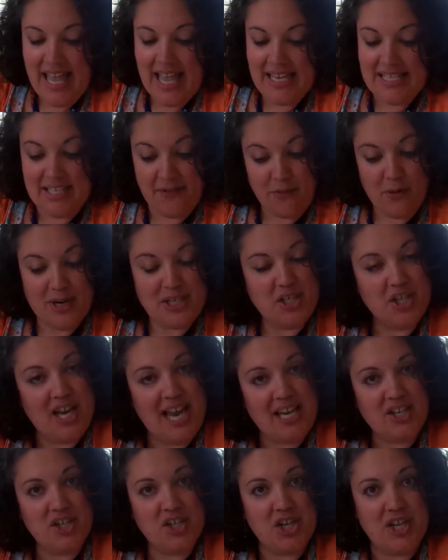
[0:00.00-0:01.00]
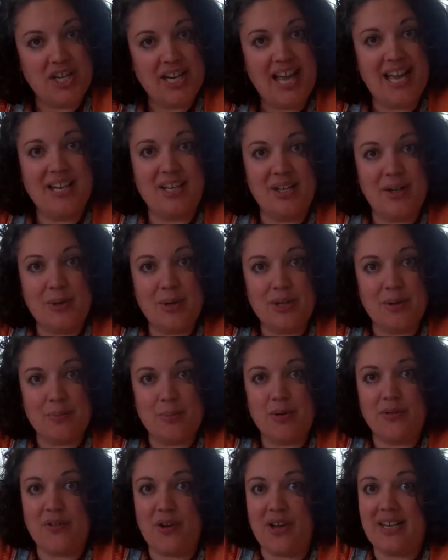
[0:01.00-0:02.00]
differentiation, and you can
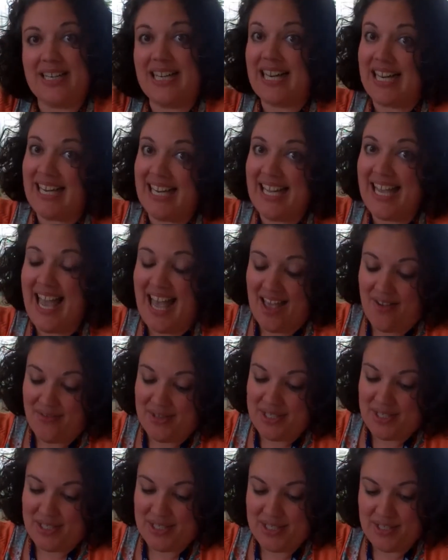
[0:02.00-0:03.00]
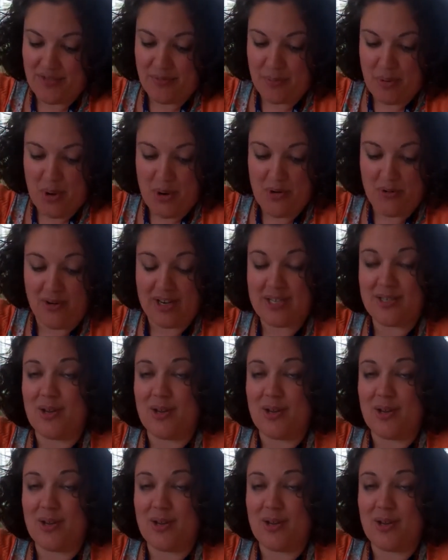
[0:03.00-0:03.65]
provide clear evidence of progress.